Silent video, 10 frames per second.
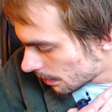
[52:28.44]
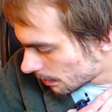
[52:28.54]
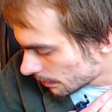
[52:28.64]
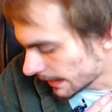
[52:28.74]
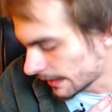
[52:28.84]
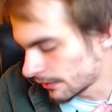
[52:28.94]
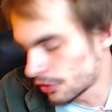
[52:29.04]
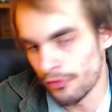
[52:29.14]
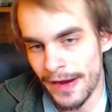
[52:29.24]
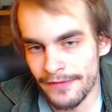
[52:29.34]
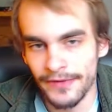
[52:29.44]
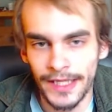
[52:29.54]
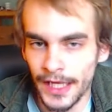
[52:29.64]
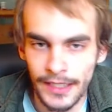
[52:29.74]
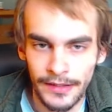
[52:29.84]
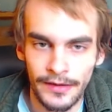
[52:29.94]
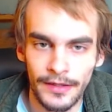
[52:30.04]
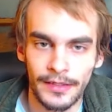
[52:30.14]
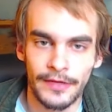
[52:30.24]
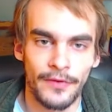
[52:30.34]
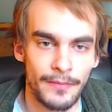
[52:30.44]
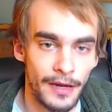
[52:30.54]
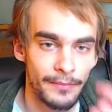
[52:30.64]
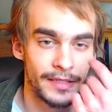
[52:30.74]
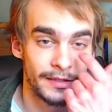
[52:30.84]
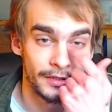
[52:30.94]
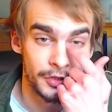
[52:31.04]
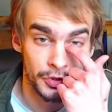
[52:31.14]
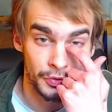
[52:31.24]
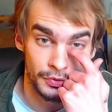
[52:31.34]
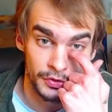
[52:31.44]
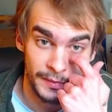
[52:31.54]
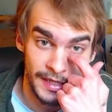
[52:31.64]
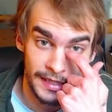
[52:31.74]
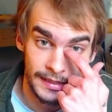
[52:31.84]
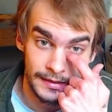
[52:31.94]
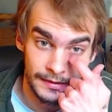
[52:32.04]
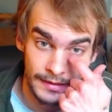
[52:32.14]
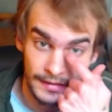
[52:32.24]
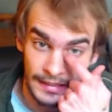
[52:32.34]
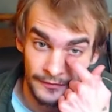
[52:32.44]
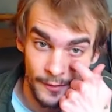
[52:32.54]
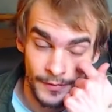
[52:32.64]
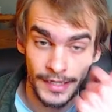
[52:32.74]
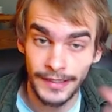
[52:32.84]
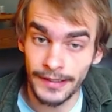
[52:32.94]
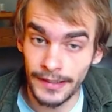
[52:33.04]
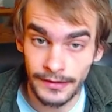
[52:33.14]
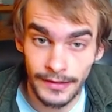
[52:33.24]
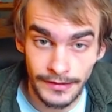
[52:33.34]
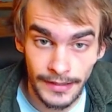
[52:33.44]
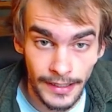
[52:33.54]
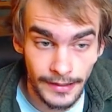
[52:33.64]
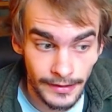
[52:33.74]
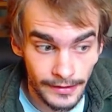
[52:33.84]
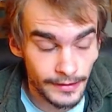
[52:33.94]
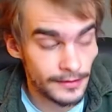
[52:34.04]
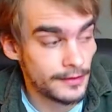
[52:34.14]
like craving anything, if I'm not being controlled by anything, if I'm not addicted to anything.